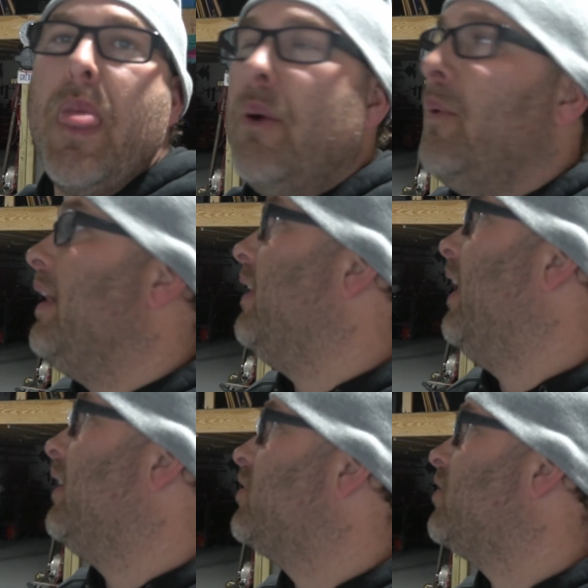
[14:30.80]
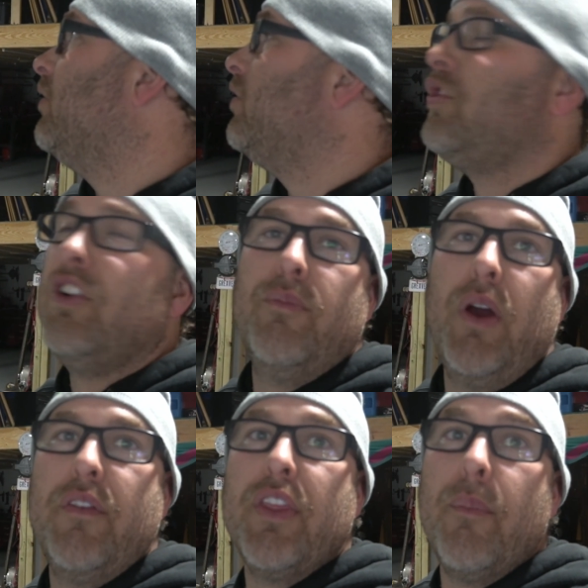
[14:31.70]
we either had a solution of
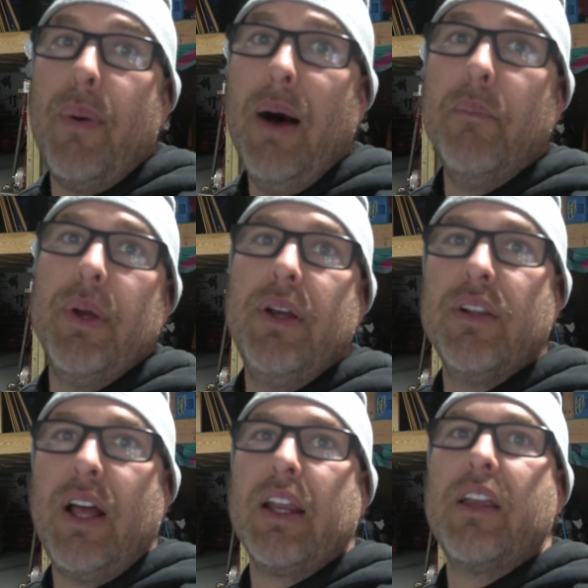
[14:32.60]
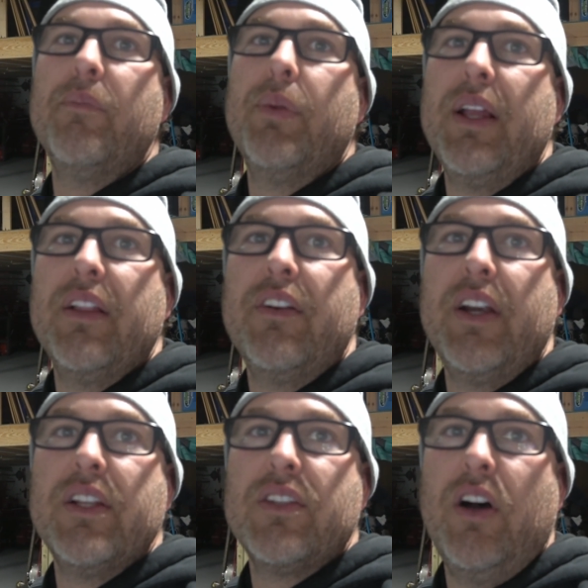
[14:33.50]
moving the pump, like completely
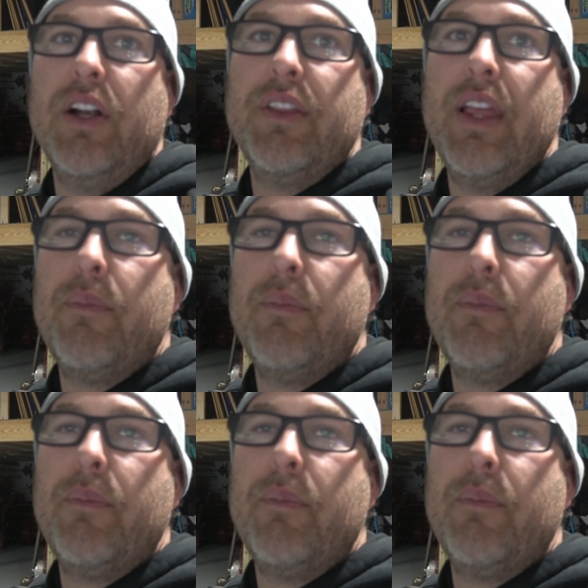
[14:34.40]
redesigning their